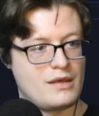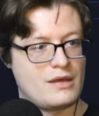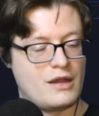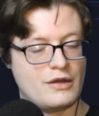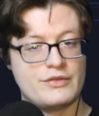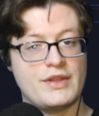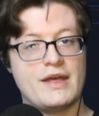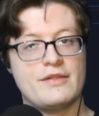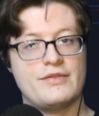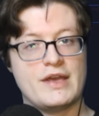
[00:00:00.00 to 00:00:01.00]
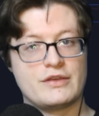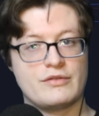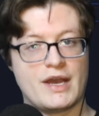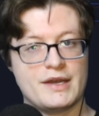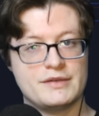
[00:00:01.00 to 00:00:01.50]
Other than that, thank you
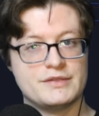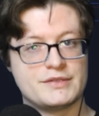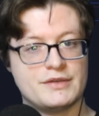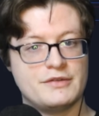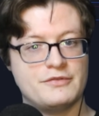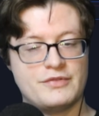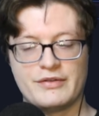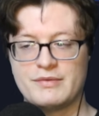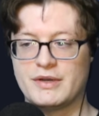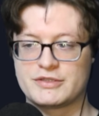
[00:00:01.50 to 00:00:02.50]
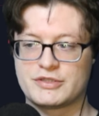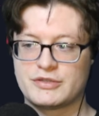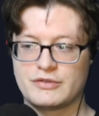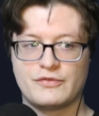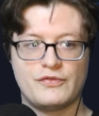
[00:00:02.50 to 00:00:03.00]
guys very much
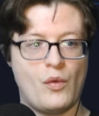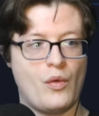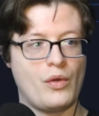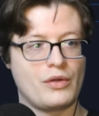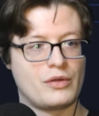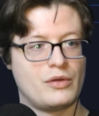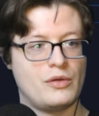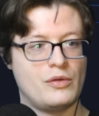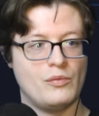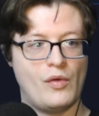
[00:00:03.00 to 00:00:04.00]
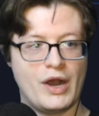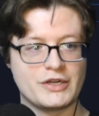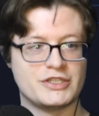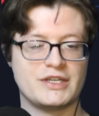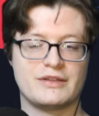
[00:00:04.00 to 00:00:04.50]
for
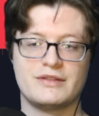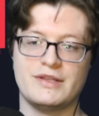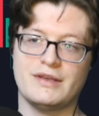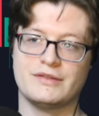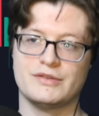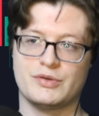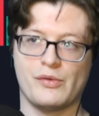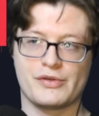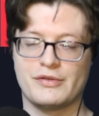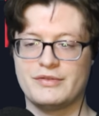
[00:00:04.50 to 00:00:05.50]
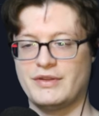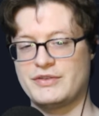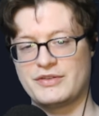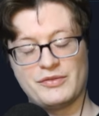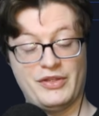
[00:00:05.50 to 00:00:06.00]
watching the tutorial and
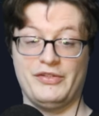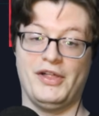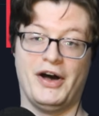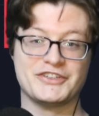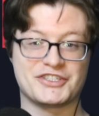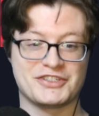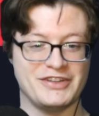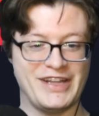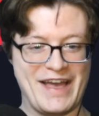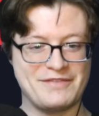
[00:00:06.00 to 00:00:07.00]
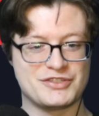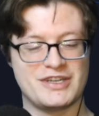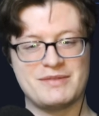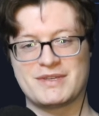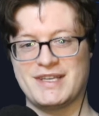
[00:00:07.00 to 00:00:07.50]
the launch live
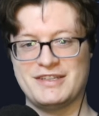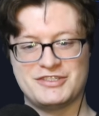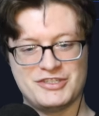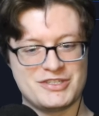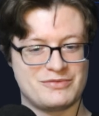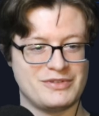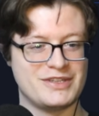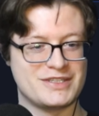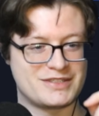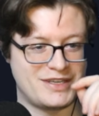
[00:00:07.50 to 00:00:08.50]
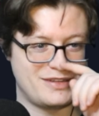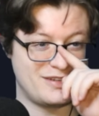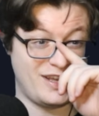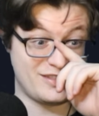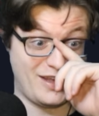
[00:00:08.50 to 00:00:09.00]
stream, because I just released it.
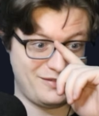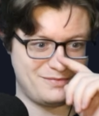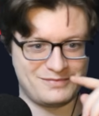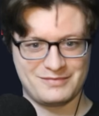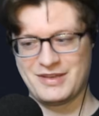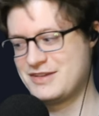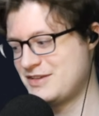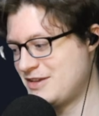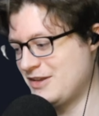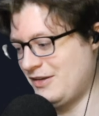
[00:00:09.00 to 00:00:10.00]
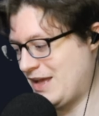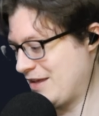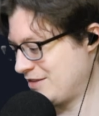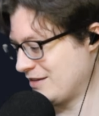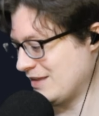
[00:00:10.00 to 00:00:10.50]
Not that, you know, I
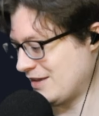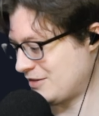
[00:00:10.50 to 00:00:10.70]
think like